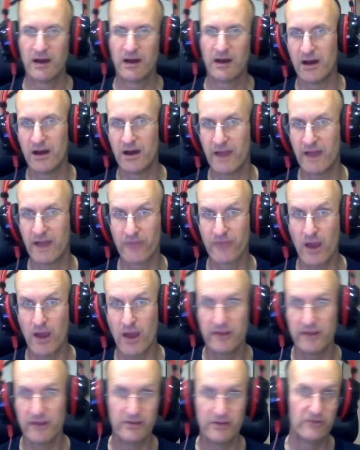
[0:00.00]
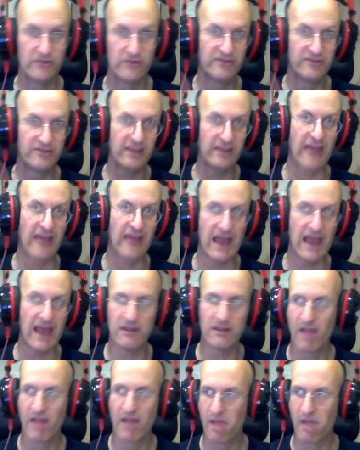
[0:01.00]
As long as you see that
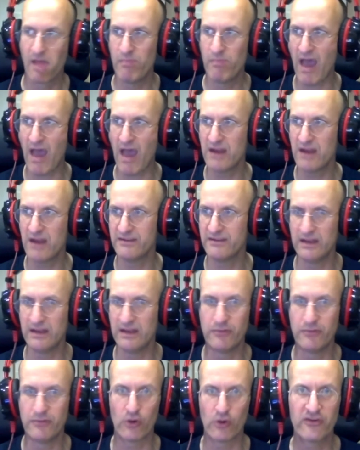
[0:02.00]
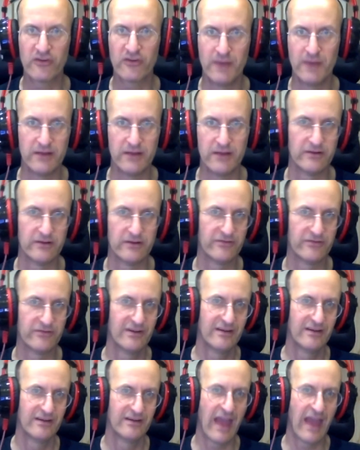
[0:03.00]
not as an endorsement of
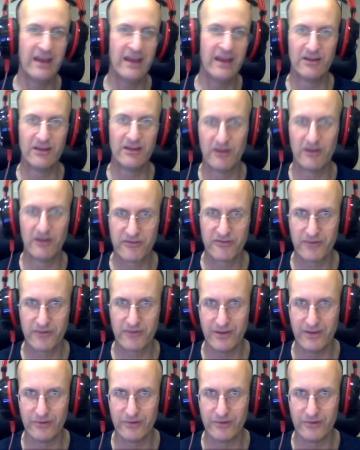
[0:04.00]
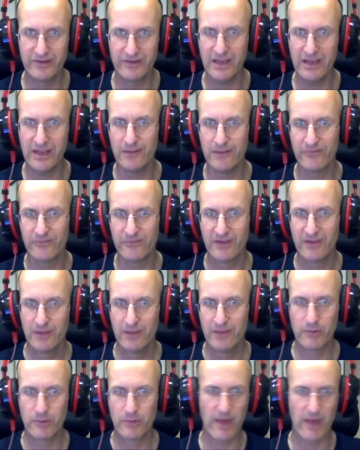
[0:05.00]
any of those three regimes,
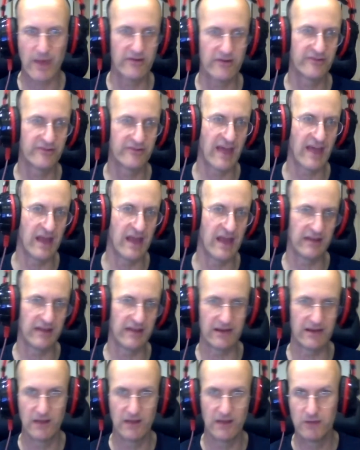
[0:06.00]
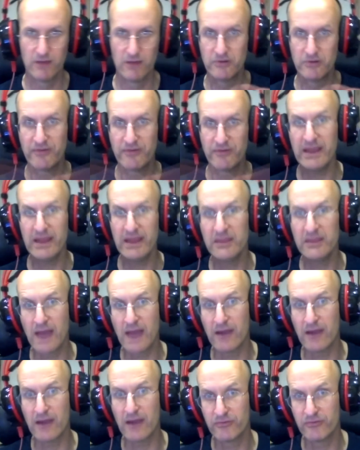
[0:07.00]
but rather saying that within
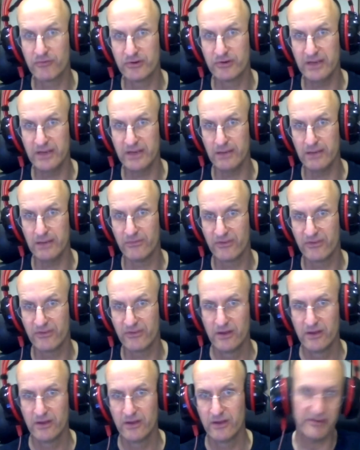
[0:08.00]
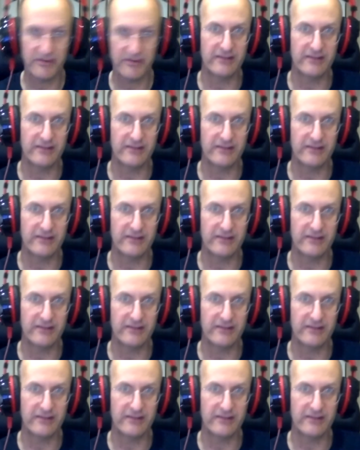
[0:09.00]
those regimes, just like the